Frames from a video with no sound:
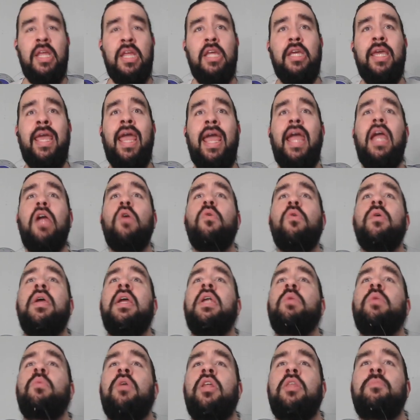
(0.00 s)
He
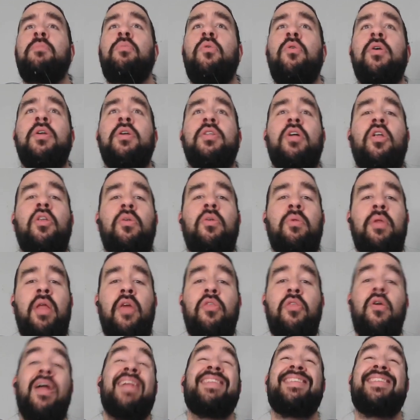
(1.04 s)
carried one of the boys all over the
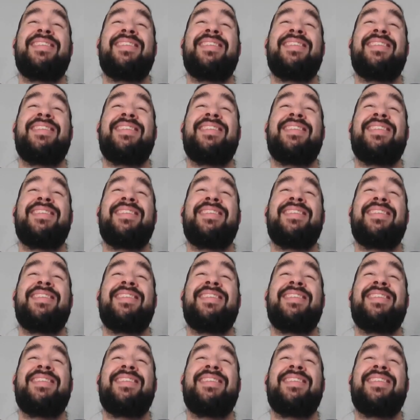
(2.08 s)
other and